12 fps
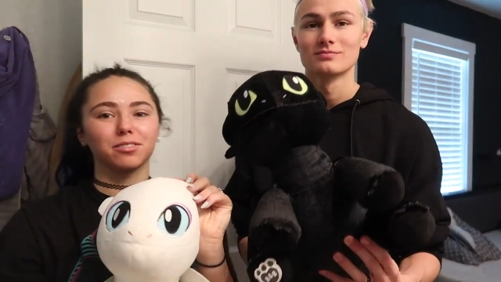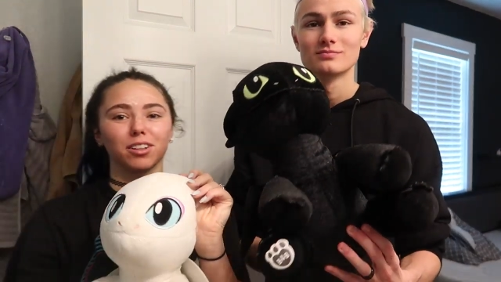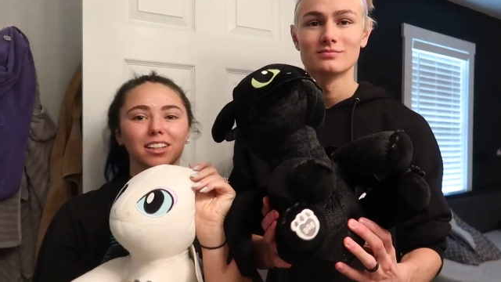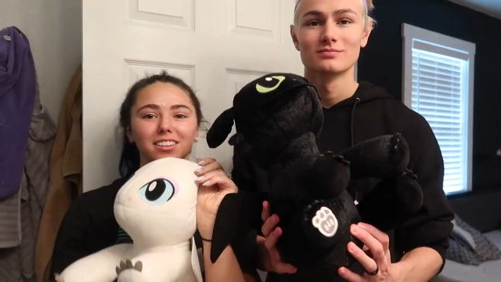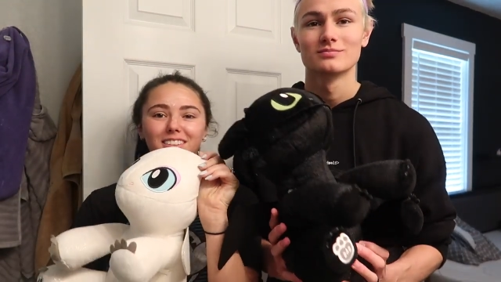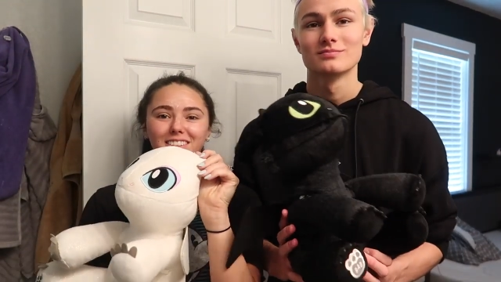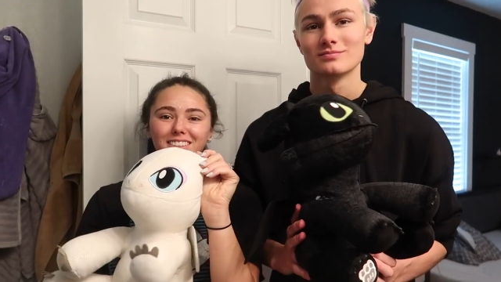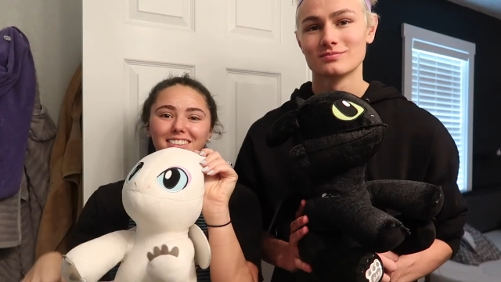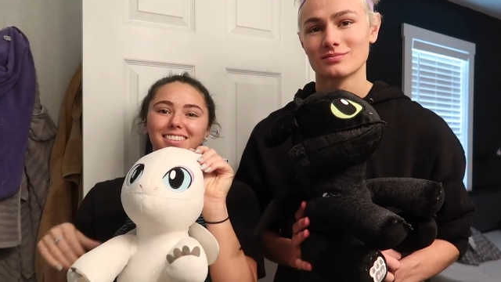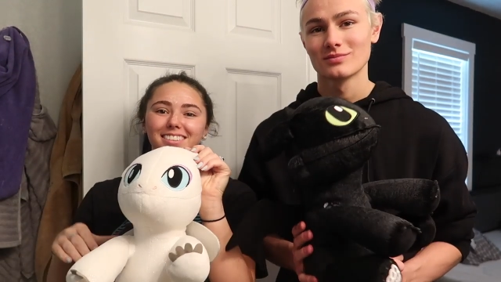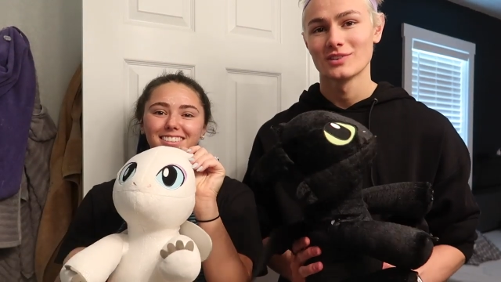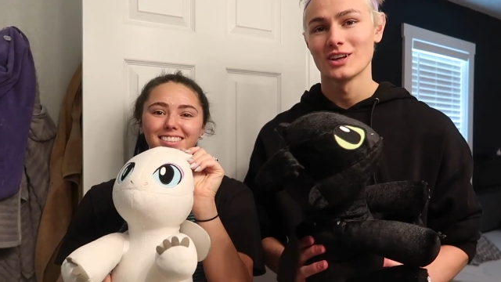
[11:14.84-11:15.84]
Speaker 1: friends.
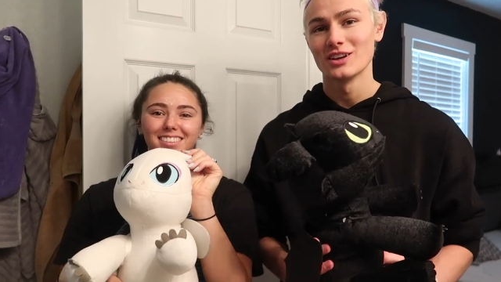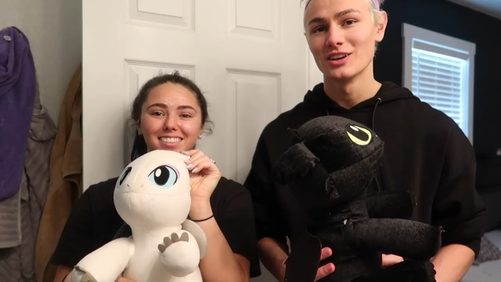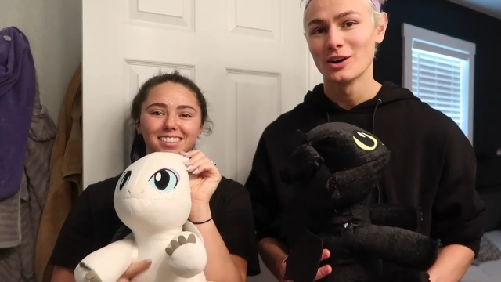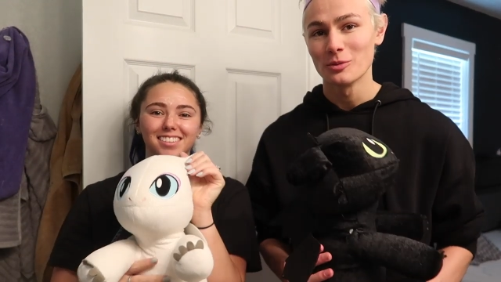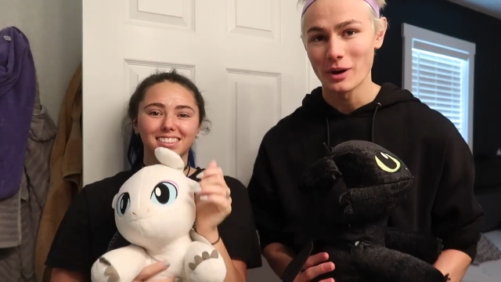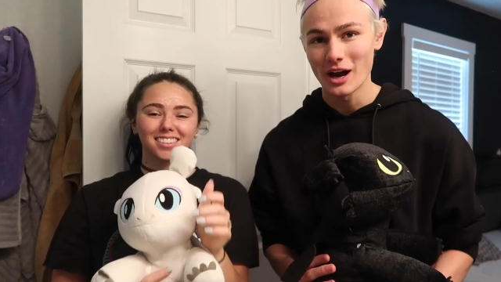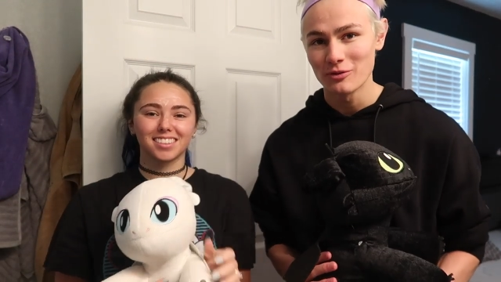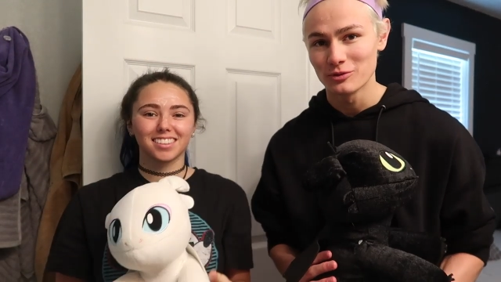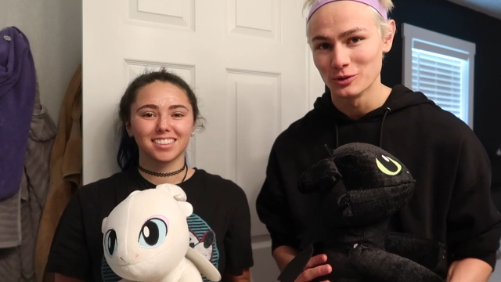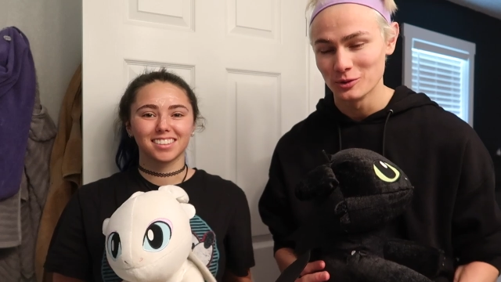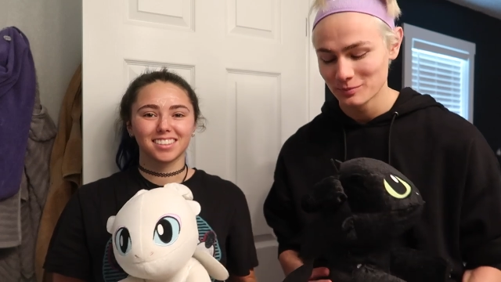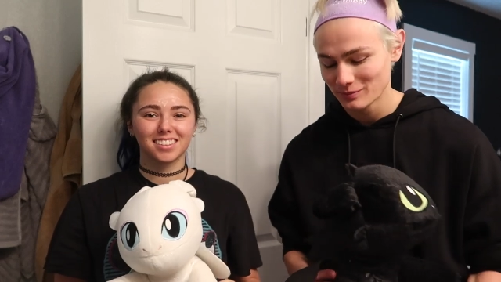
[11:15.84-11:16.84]
They're in our
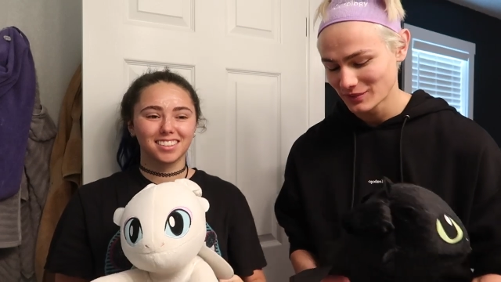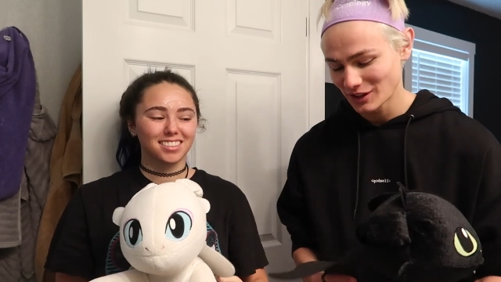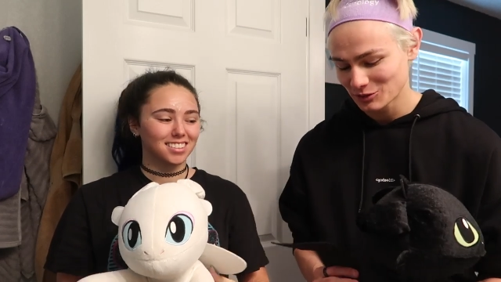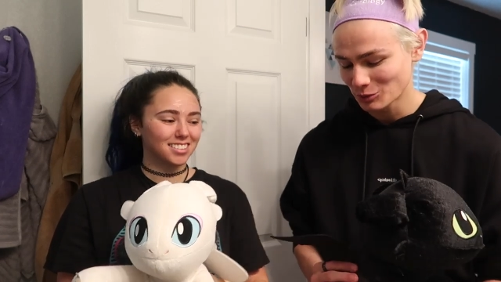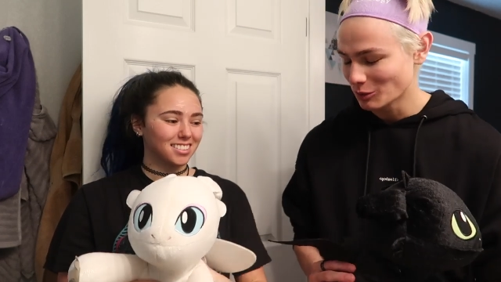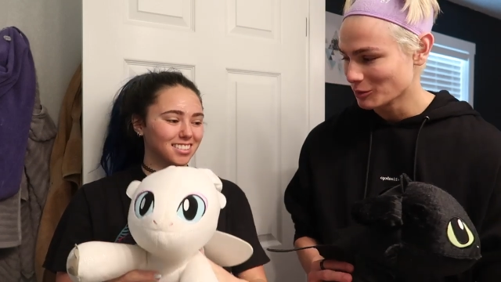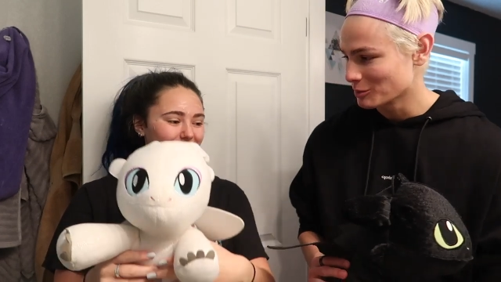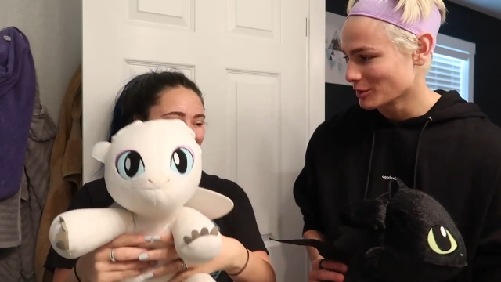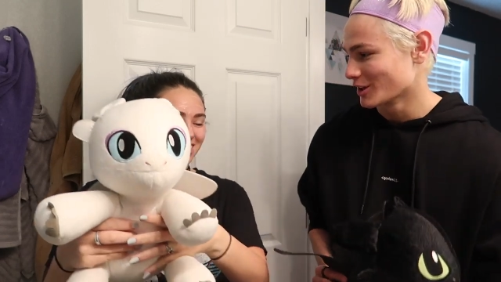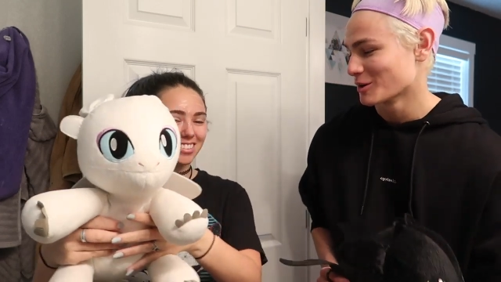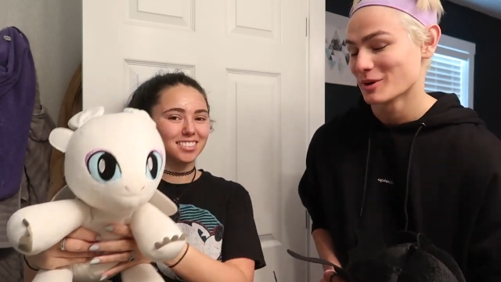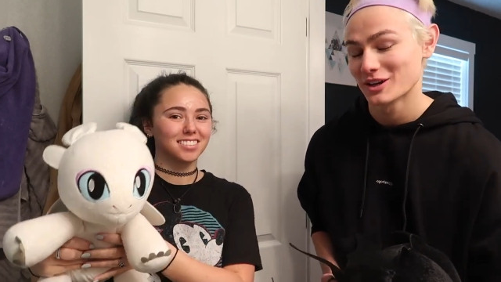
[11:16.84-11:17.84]
bathroom. That's where we
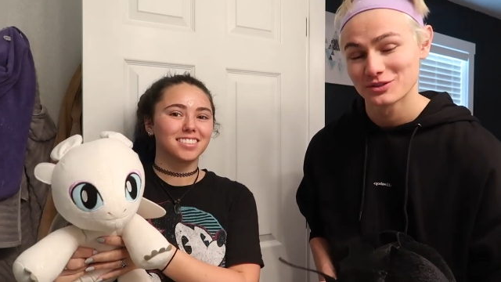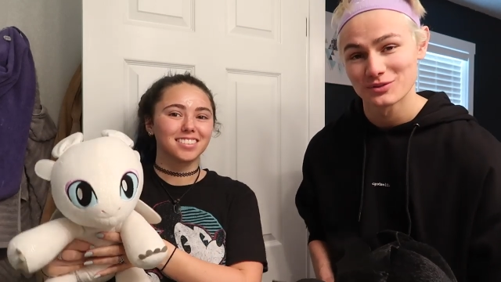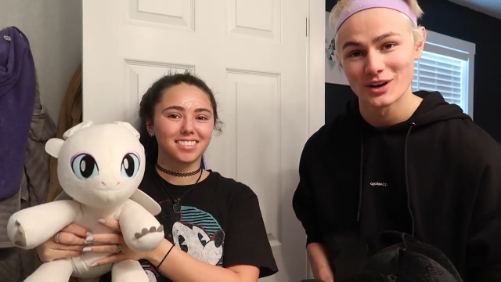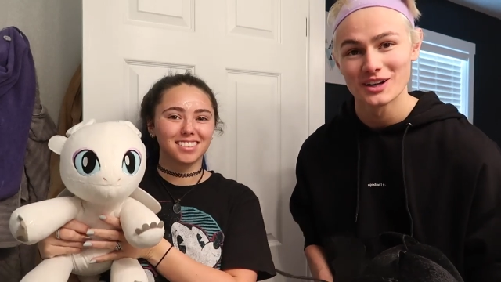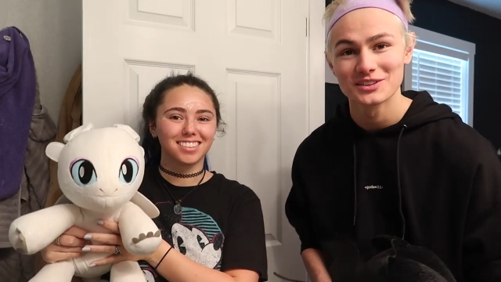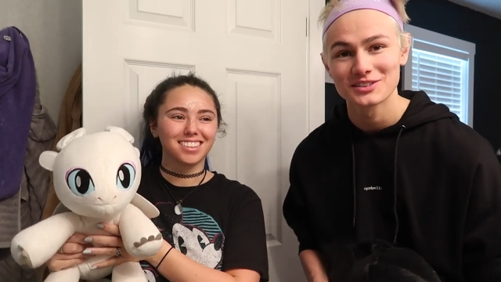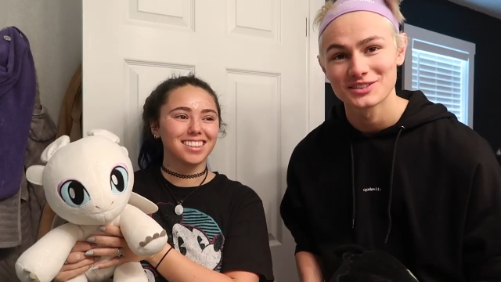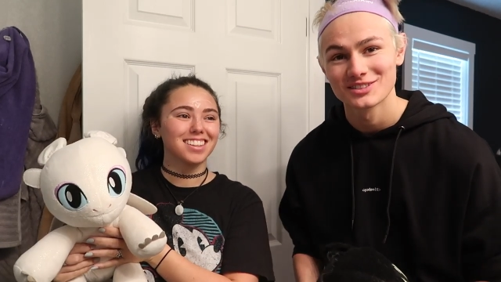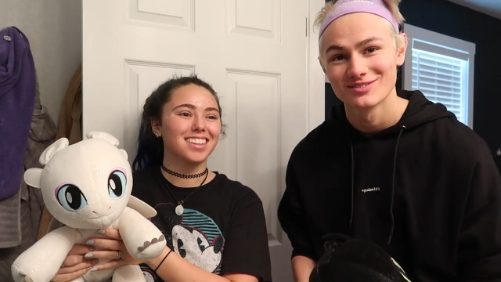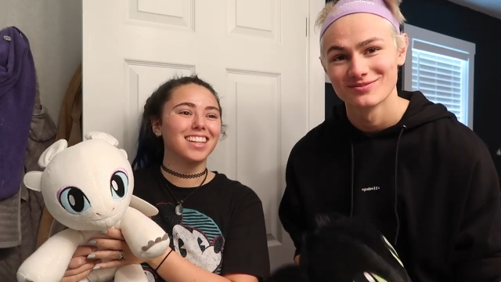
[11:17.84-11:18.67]
put our best friends.